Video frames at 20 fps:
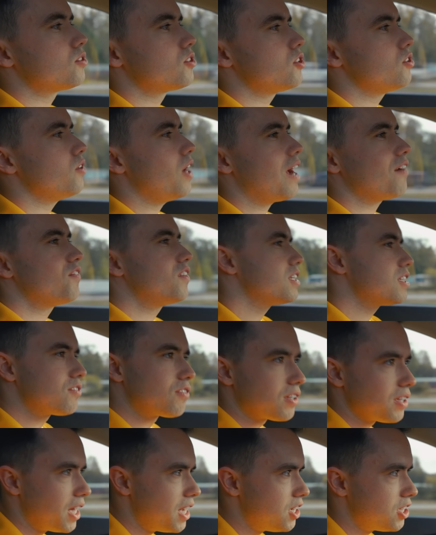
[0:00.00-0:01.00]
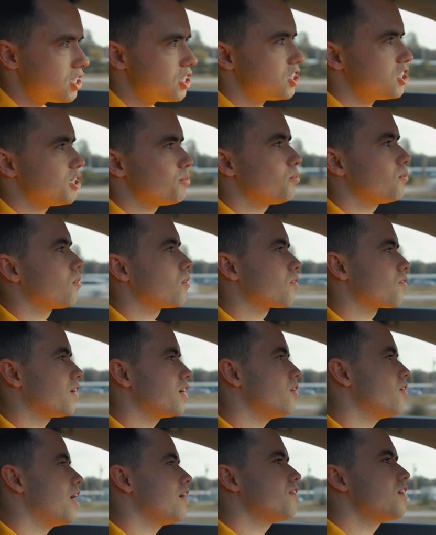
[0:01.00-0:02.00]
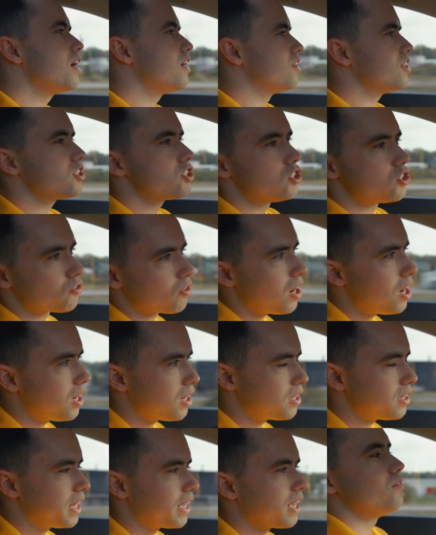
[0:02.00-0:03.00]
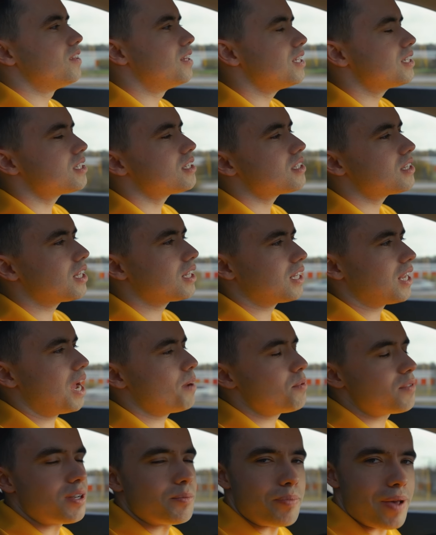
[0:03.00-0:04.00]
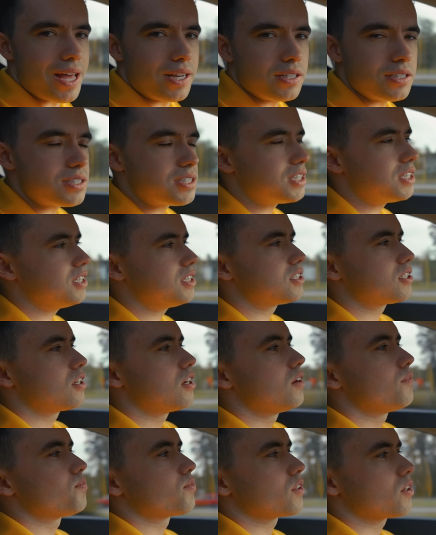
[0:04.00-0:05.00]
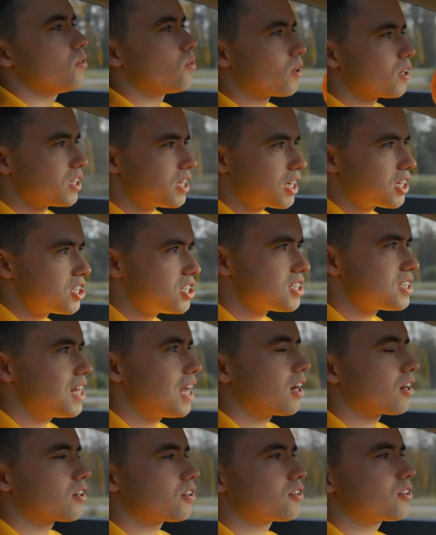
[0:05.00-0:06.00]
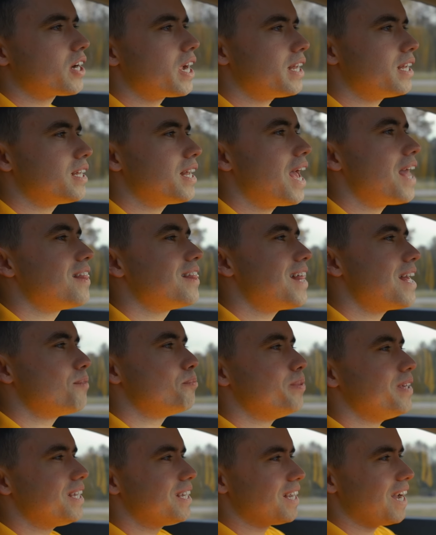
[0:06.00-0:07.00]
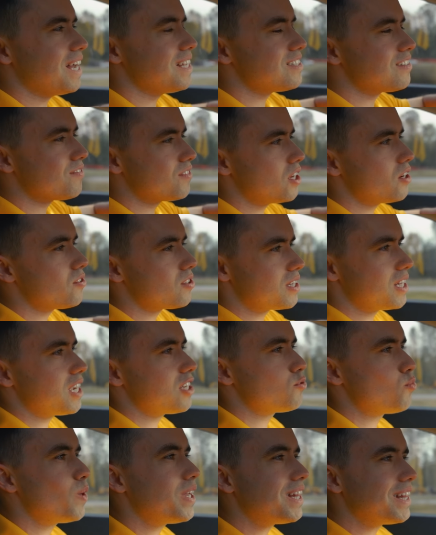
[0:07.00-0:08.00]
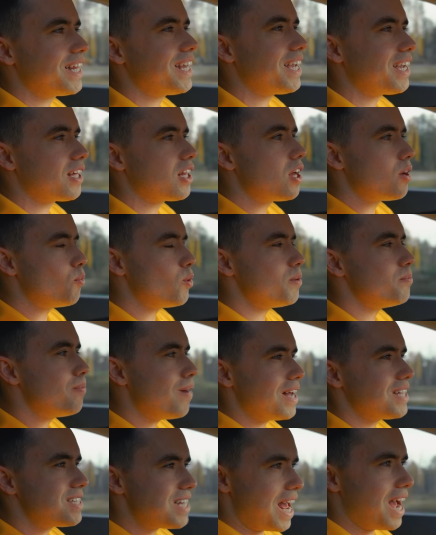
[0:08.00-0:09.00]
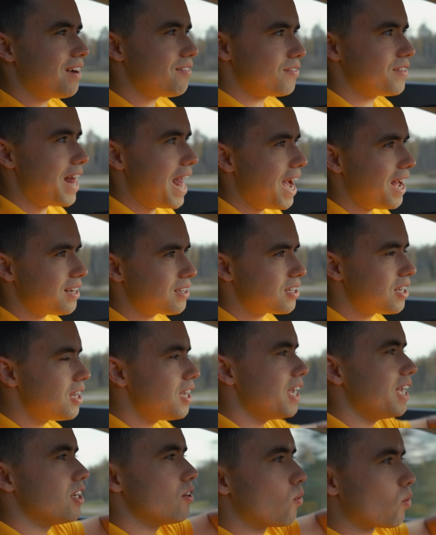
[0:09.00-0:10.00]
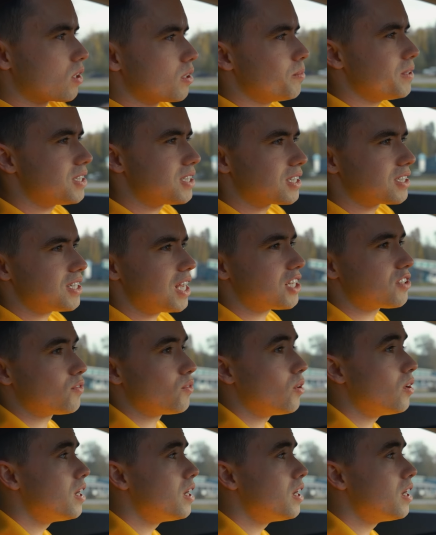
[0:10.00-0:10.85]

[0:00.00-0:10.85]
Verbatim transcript: to have this relationship, or if I don't have this drug, like this is the type of dependencies or addictions that are created, and then because of those things, we link. We must have that in order to be successful.